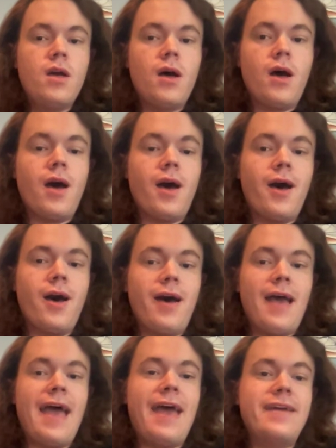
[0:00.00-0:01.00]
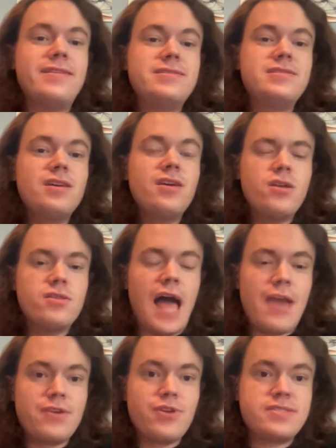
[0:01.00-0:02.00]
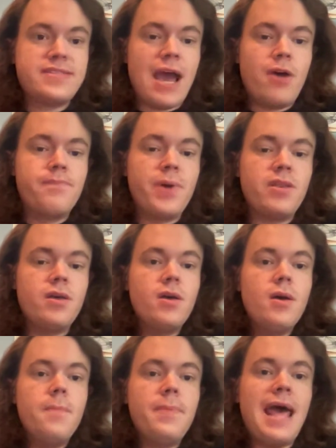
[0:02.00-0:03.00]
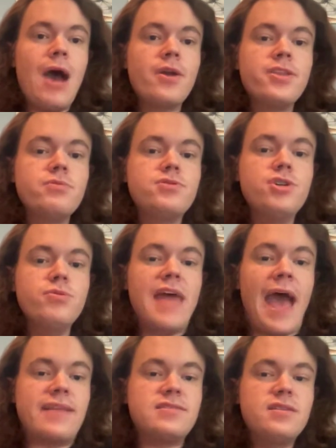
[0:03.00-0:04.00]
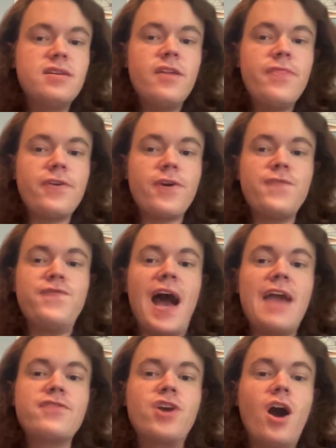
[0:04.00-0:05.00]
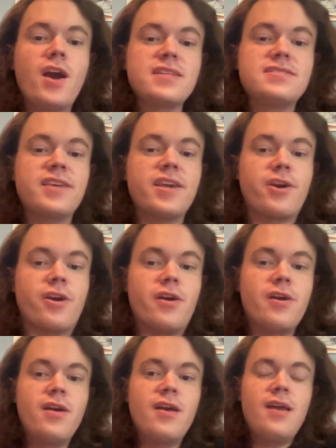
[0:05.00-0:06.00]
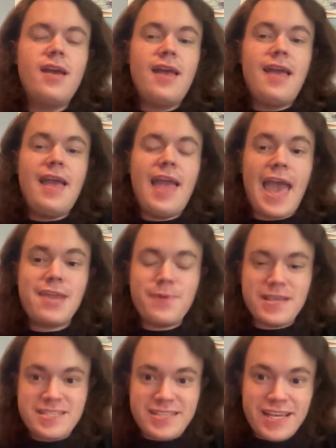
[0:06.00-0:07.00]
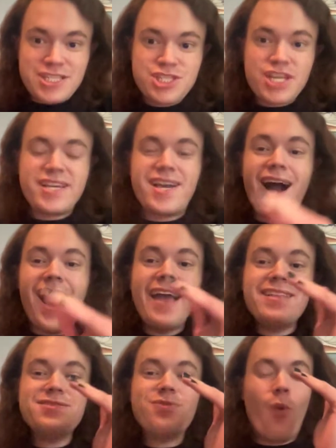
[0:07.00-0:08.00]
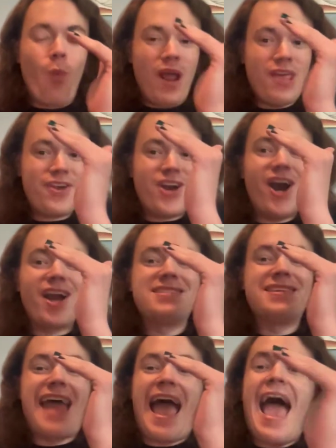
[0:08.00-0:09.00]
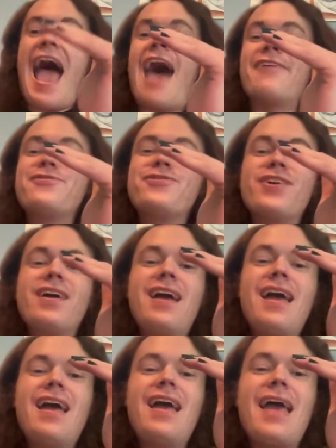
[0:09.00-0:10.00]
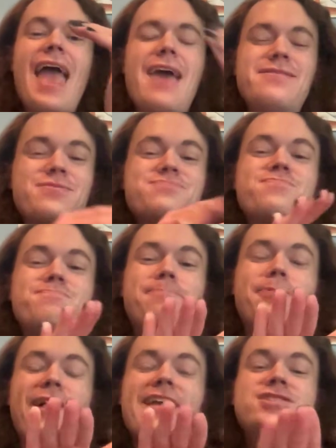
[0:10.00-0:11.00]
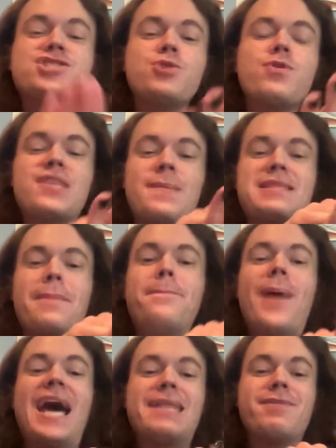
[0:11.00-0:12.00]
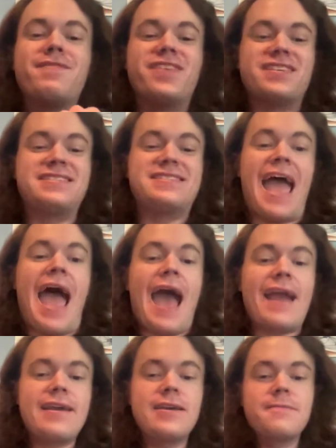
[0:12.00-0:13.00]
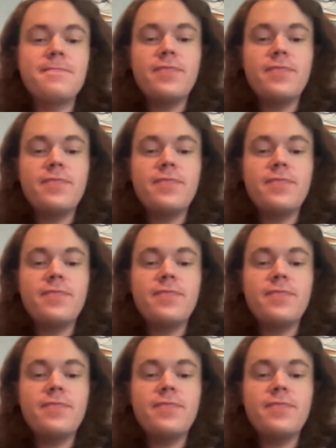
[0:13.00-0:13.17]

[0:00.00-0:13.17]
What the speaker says: And Lyra looks down, but how could you do that? There are five cards here. And we see she cut one of the cards in half and placed two of them at the bottom of the stack.